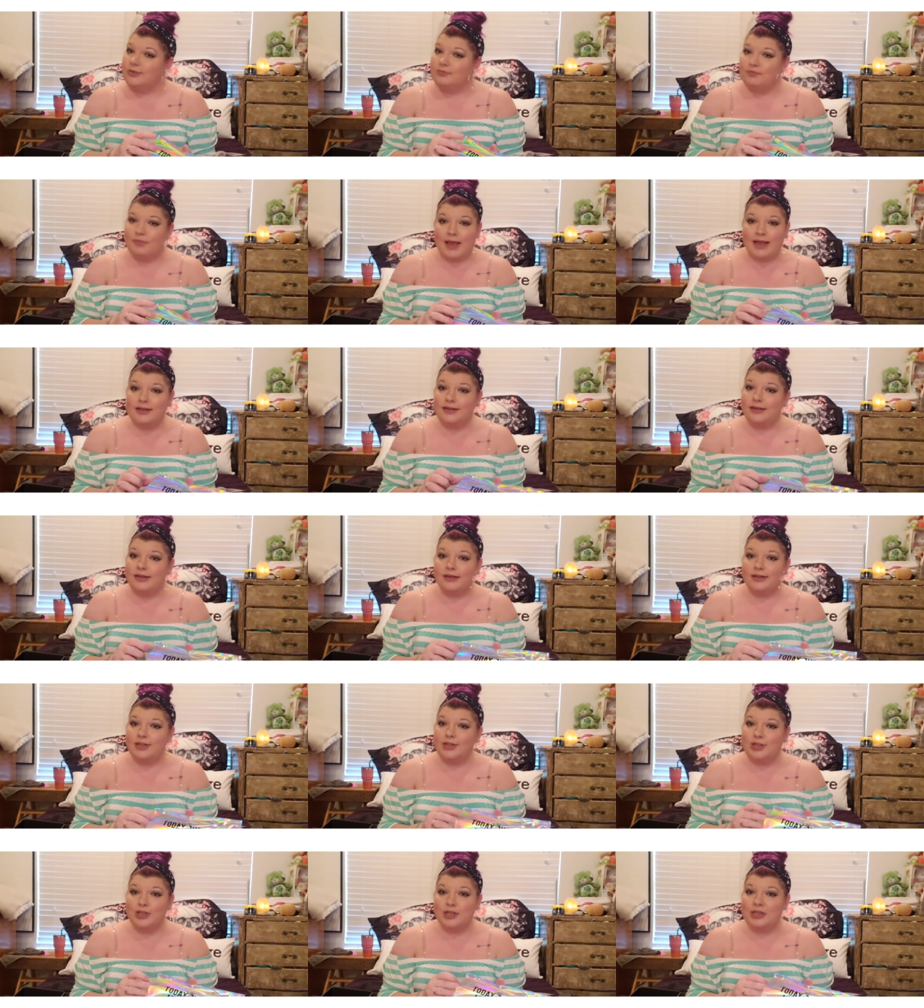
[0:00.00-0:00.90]

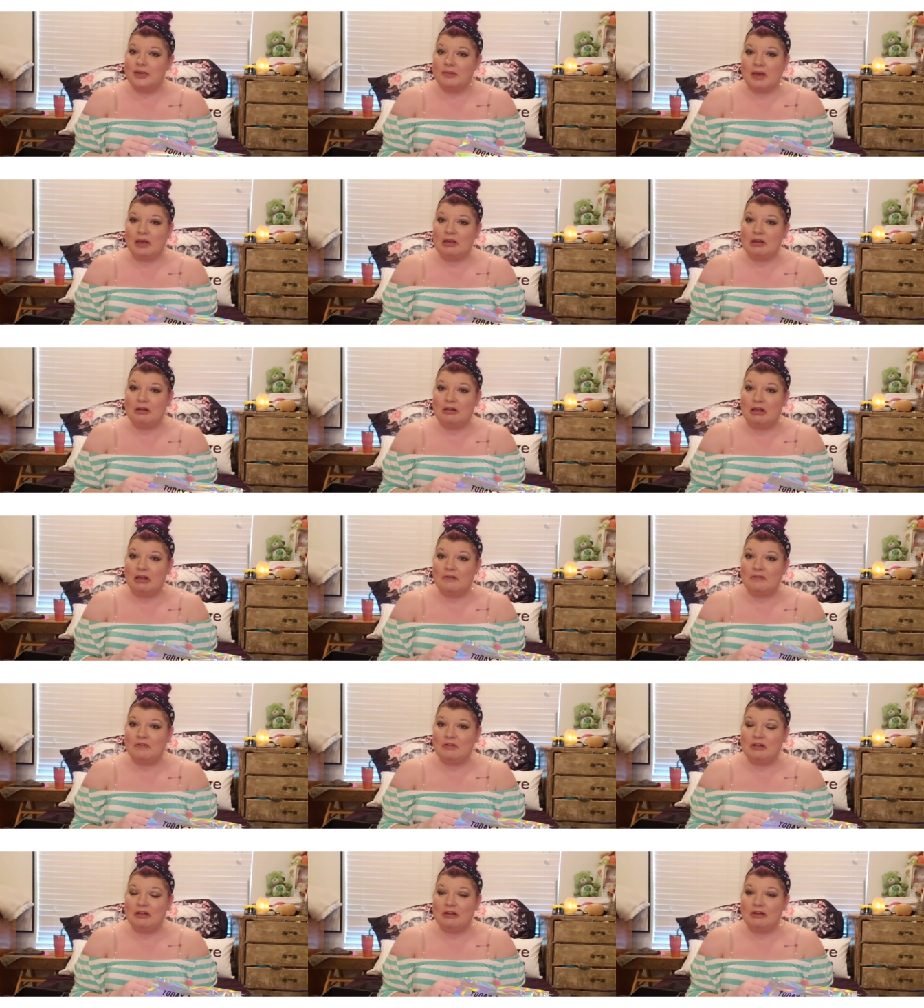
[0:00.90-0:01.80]
basically just to make your
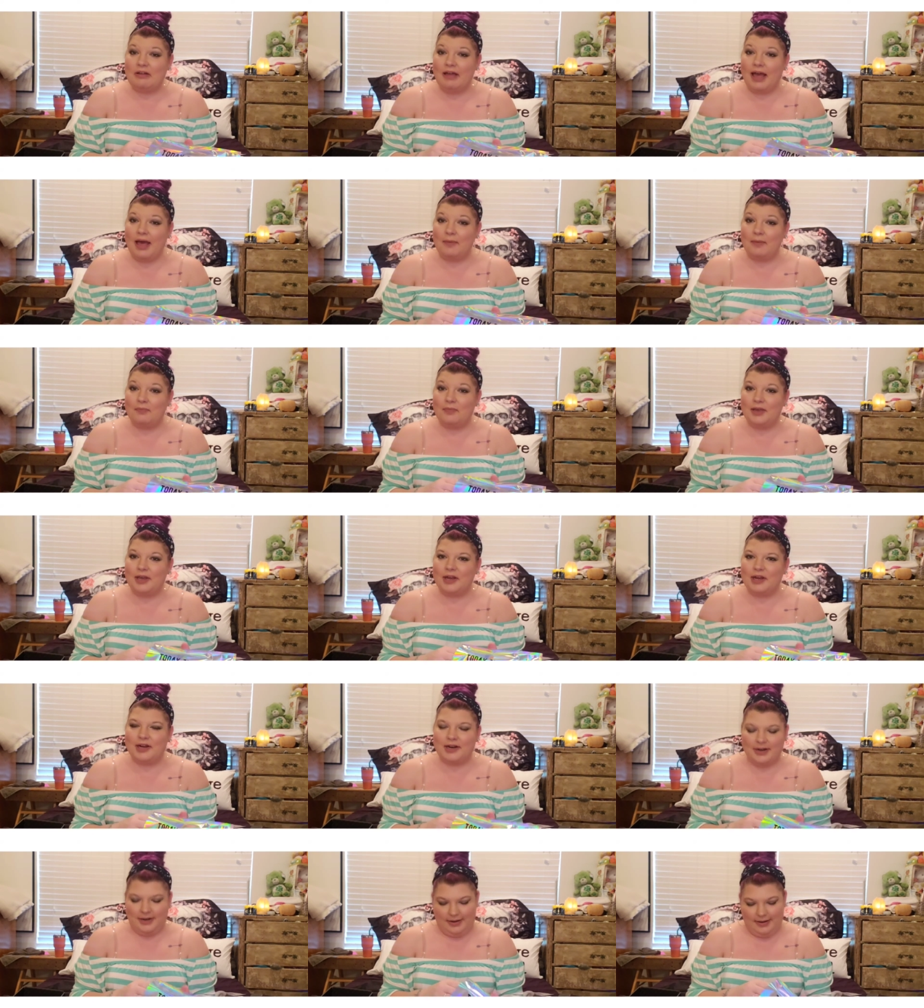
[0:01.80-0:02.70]
life a little
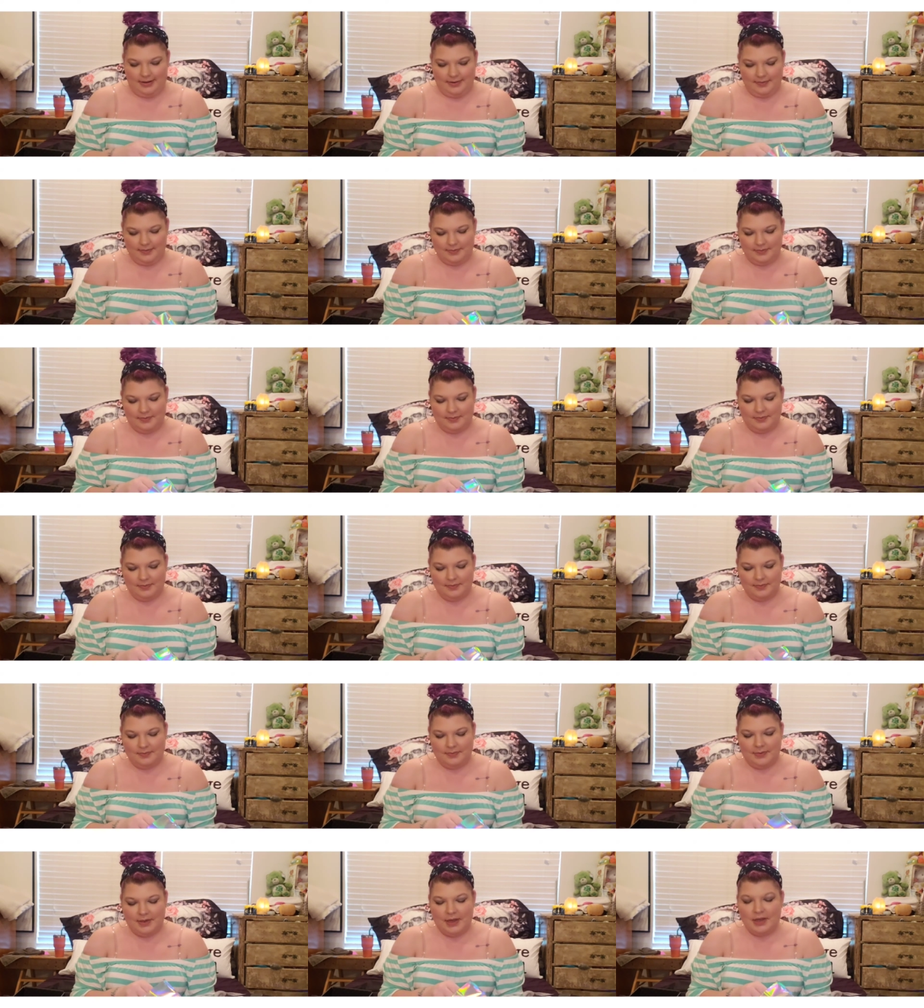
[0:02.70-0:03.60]
happier.
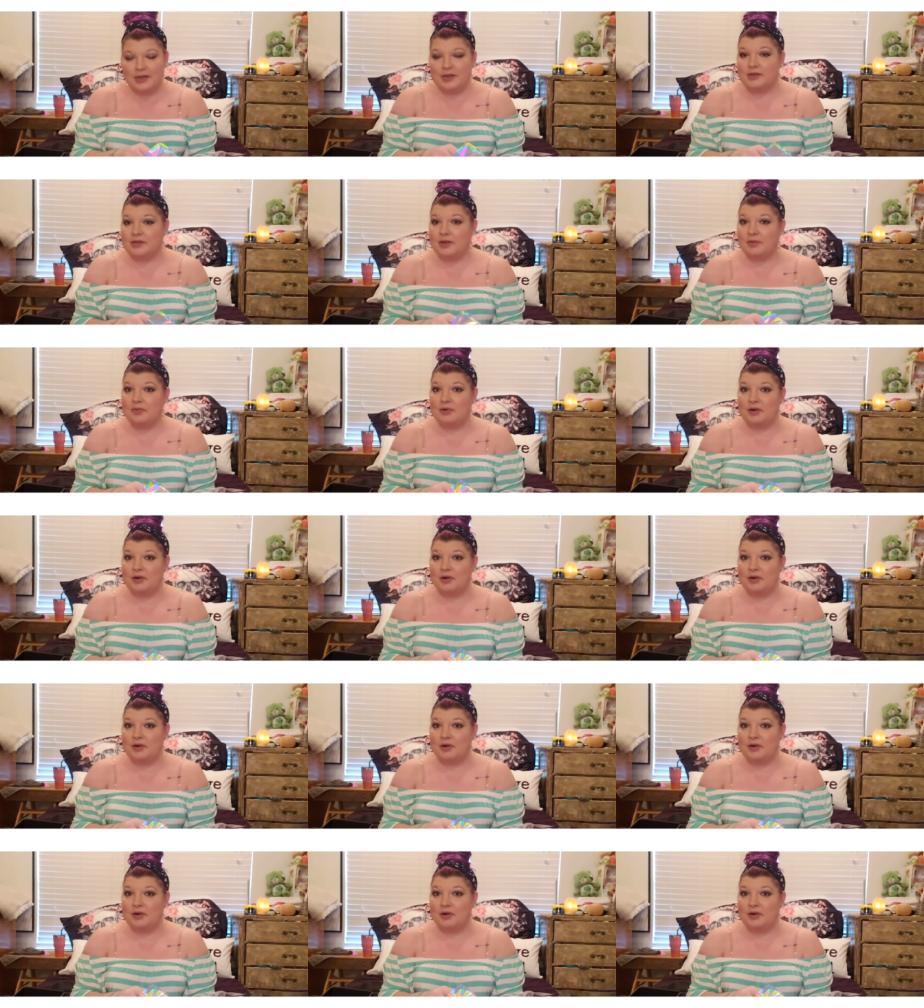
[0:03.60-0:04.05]
So I'm